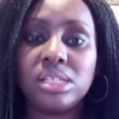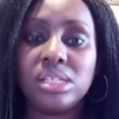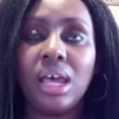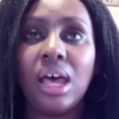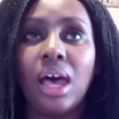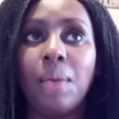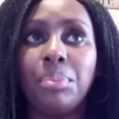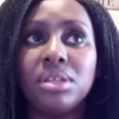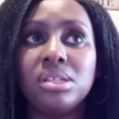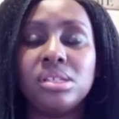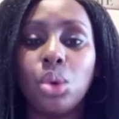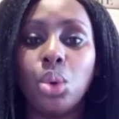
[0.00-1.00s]

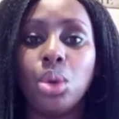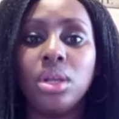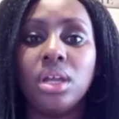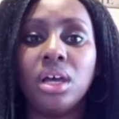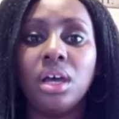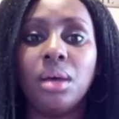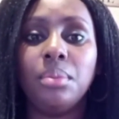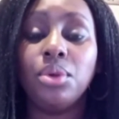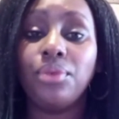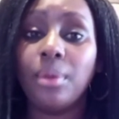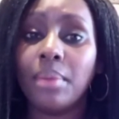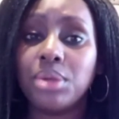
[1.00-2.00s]
happens on
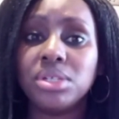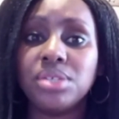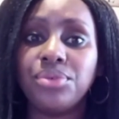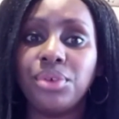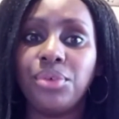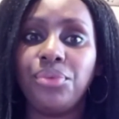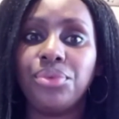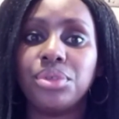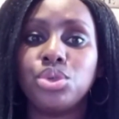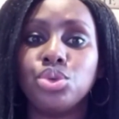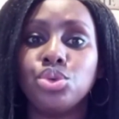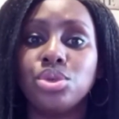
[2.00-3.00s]
November 25th
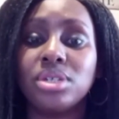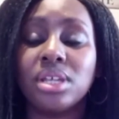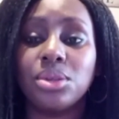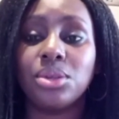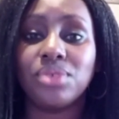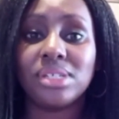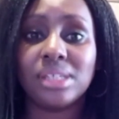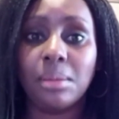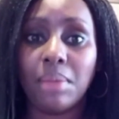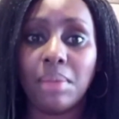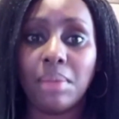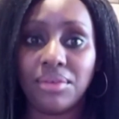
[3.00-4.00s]
to 10th of
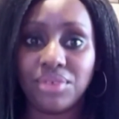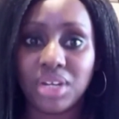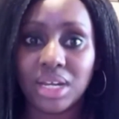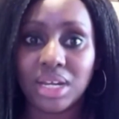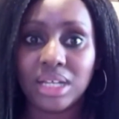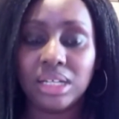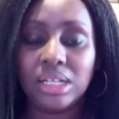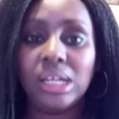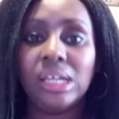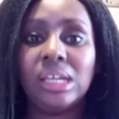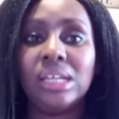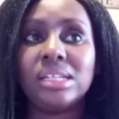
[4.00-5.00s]
December every year.
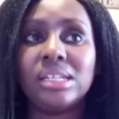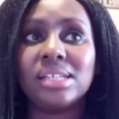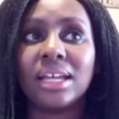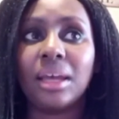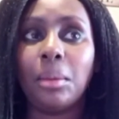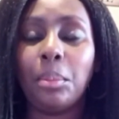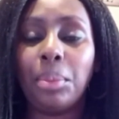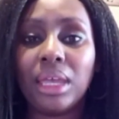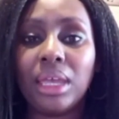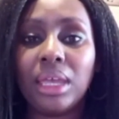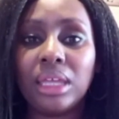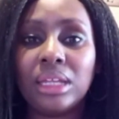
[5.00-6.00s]
It is a
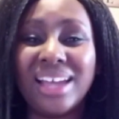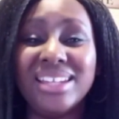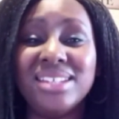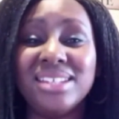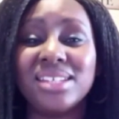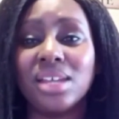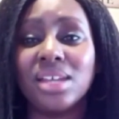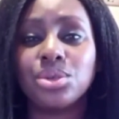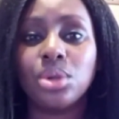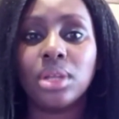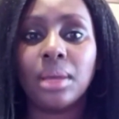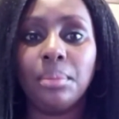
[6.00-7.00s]
campaign, an
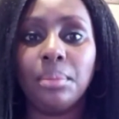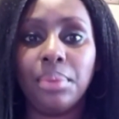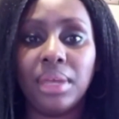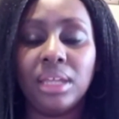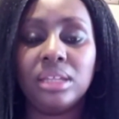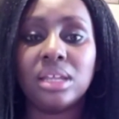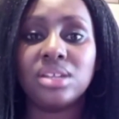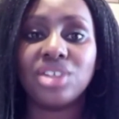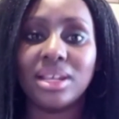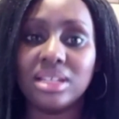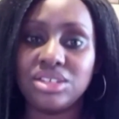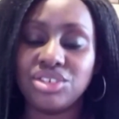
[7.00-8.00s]
international campaign that
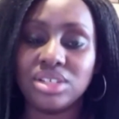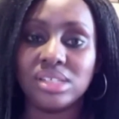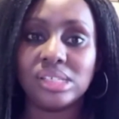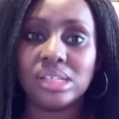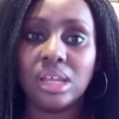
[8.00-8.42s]
challenges